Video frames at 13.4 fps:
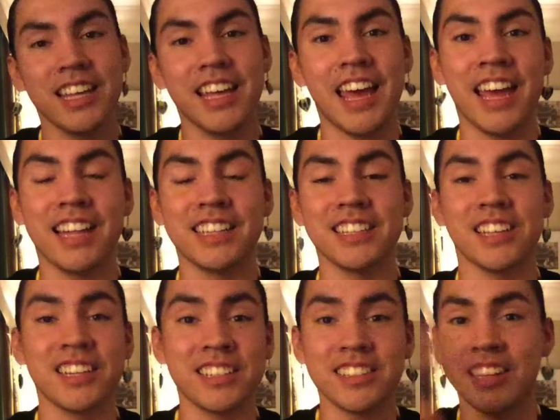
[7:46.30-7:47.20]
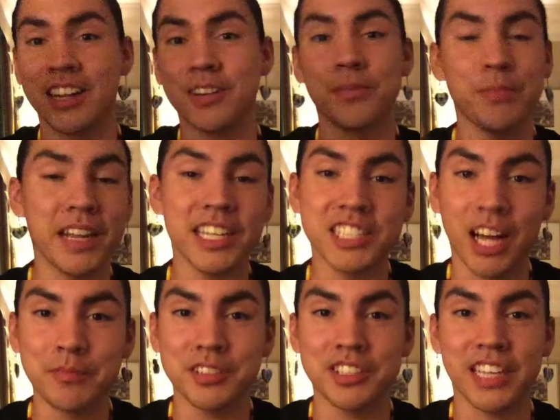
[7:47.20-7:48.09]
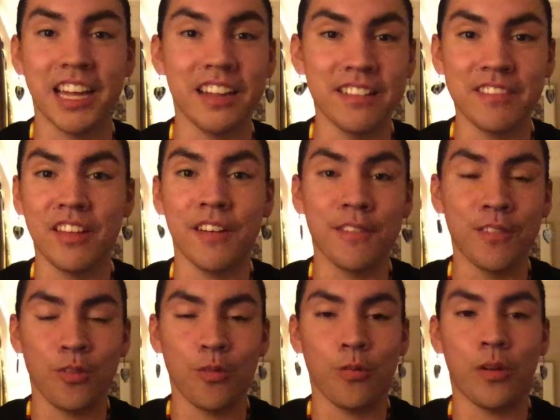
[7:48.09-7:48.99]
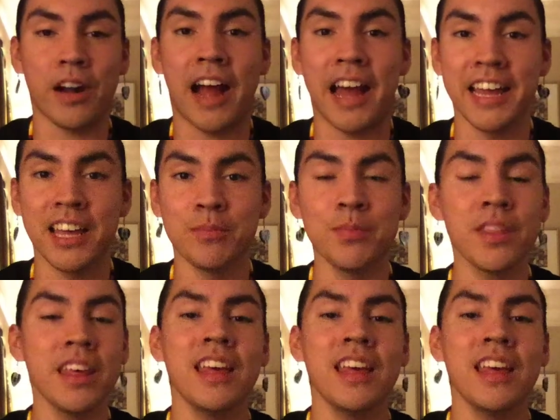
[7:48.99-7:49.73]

And uh, they're many chapters ahead of where I am